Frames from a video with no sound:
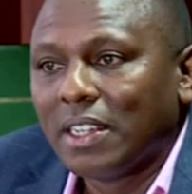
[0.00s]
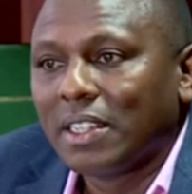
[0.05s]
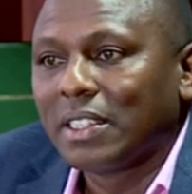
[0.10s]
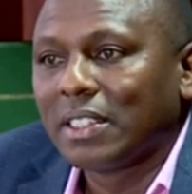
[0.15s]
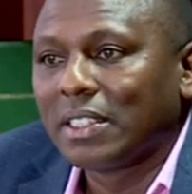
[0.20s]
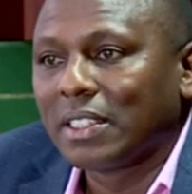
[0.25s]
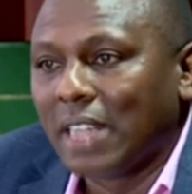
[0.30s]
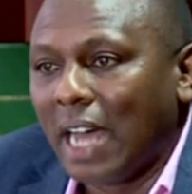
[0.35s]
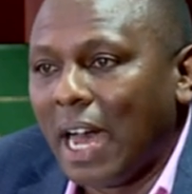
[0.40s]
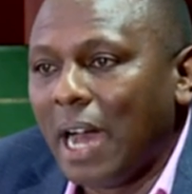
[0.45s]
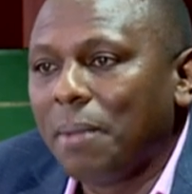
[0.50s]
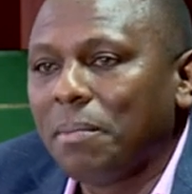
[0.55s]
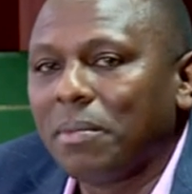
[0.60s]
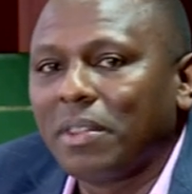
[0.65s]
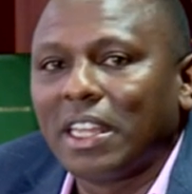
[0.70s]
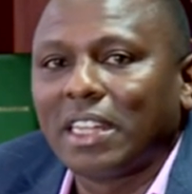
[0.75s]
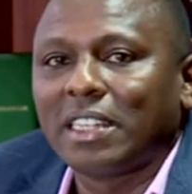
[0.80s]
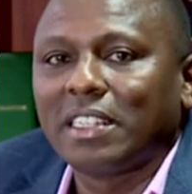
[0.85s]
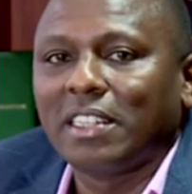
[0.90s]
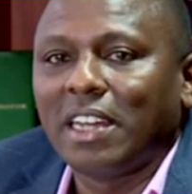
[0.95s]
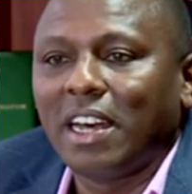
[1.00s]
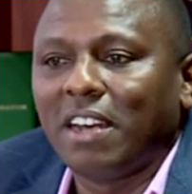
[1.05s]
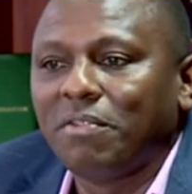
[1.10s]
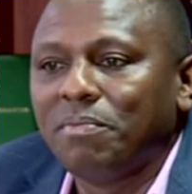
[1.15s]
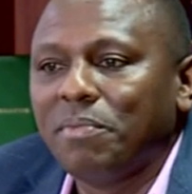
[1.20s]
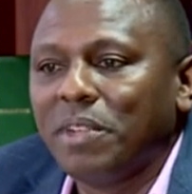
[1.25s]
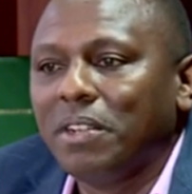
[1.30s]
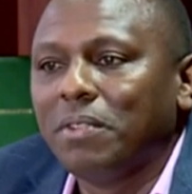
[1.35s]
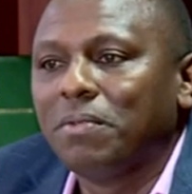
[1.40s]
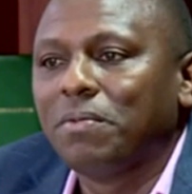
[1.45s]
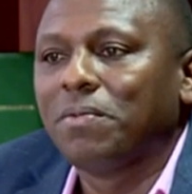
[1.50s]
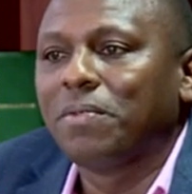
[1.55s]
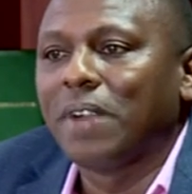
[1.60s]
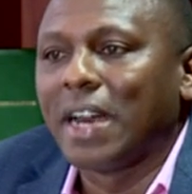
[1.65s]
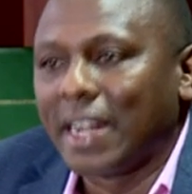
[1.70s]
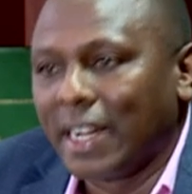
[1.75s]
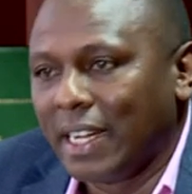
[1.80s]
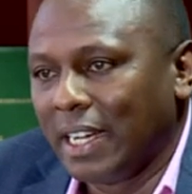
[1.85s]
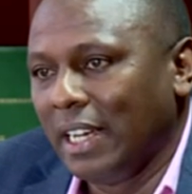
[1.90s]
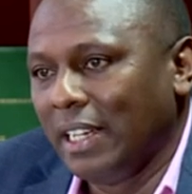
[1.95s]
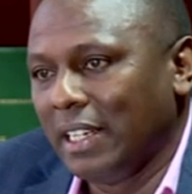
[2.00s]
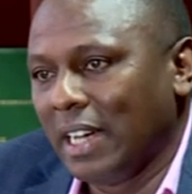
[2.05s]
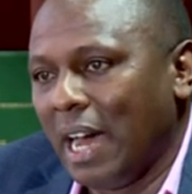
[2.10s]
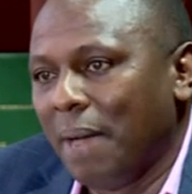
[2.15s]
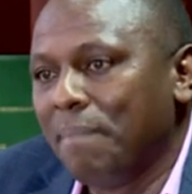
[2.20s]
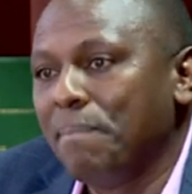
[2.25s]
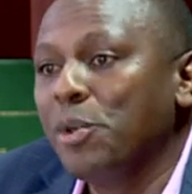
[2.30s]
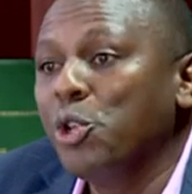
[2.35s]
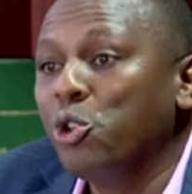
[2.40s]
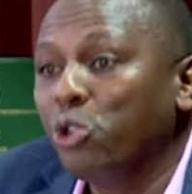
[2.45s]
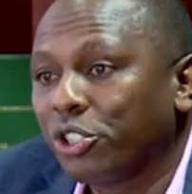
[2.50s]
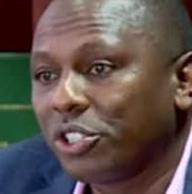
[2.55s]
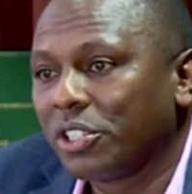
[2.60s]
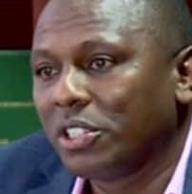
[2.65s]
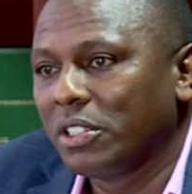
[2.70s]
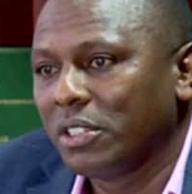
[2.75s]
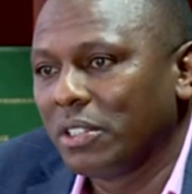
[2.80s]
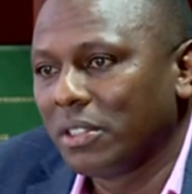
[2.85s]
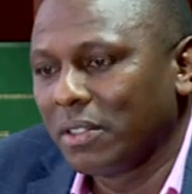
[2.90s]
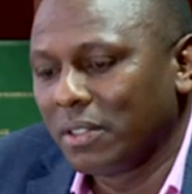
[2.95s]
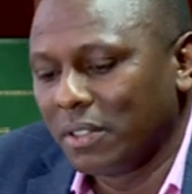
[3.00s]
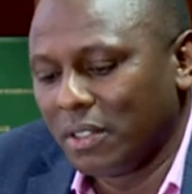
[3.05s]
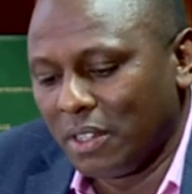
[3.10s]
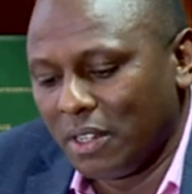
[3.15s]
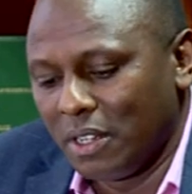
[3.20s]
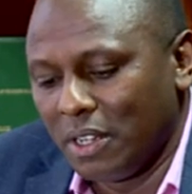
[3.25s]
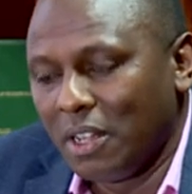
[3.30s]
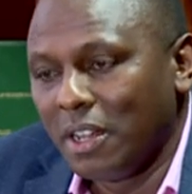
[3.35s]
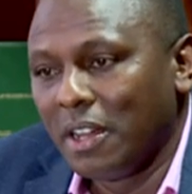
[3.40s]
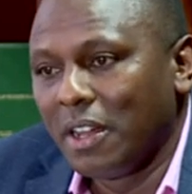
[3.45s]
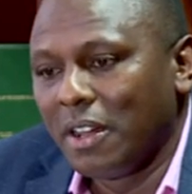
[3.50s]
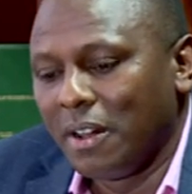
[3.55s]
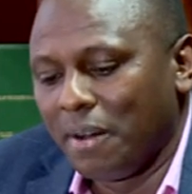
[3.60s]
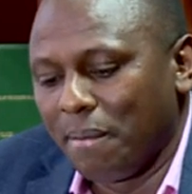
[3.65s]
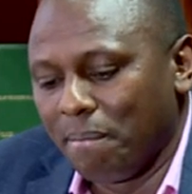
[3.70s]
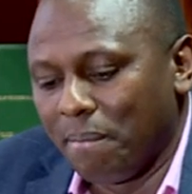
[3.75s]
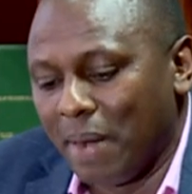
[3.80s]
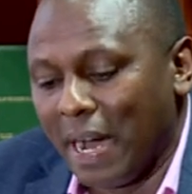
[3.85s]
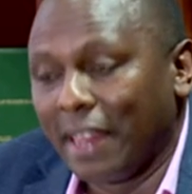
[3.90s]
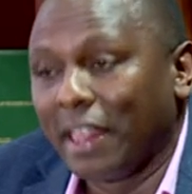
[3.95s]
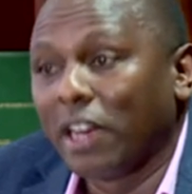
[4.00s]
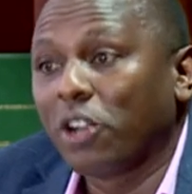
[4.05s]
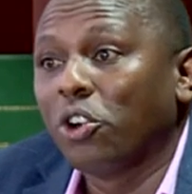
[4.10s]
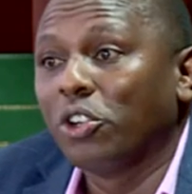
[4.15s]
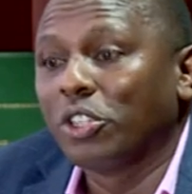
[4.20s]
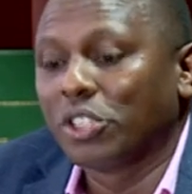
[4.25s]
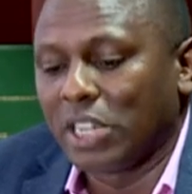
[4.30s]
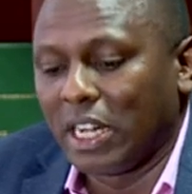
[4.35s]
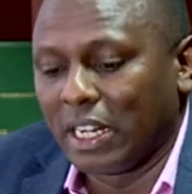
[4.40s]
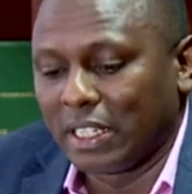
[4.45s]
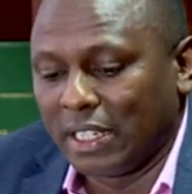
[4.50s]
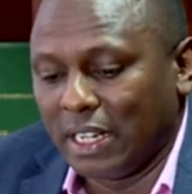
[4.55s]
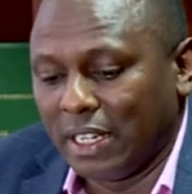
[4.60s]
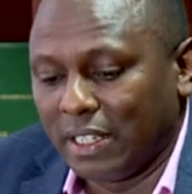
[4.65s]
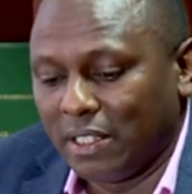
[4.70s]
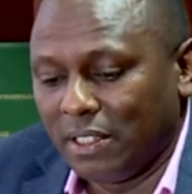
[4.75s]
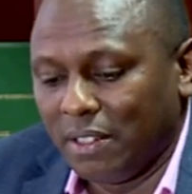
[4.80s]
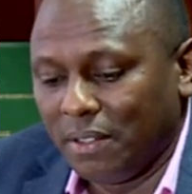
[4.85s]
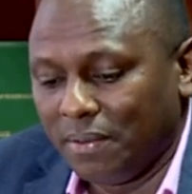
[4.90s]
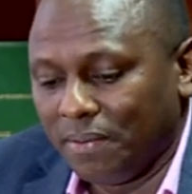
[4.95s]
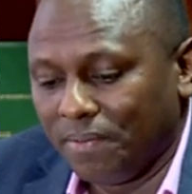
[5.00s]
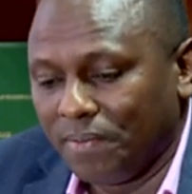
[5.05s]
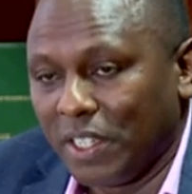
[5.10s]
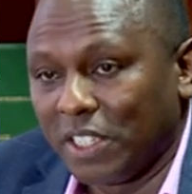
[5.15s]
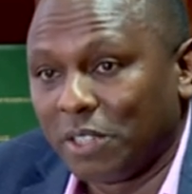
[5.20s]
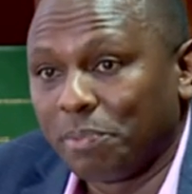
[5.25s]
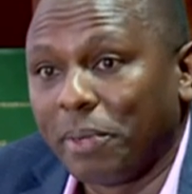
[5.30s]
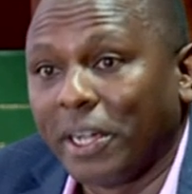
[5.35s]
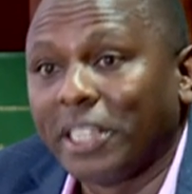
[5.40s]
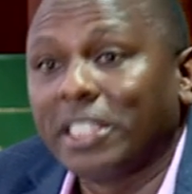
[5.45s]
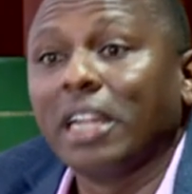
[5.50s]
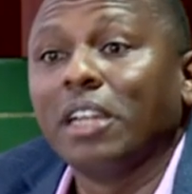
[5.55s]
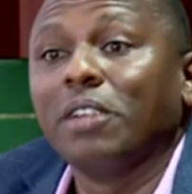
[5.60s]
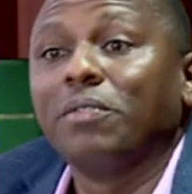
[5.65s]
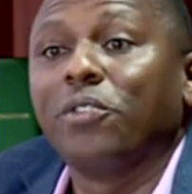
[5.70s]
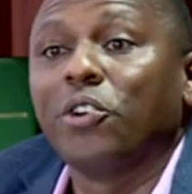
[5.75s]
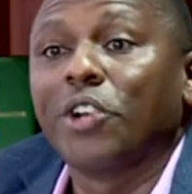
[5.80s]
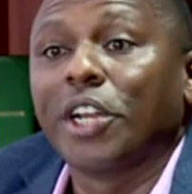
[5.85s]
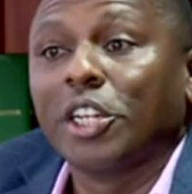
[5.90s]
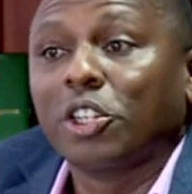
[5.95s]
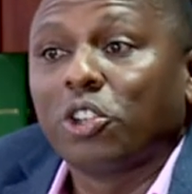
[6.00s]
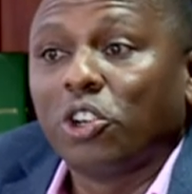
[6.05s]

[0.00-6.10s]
some that have been variedly abused by the contractors, especially foreign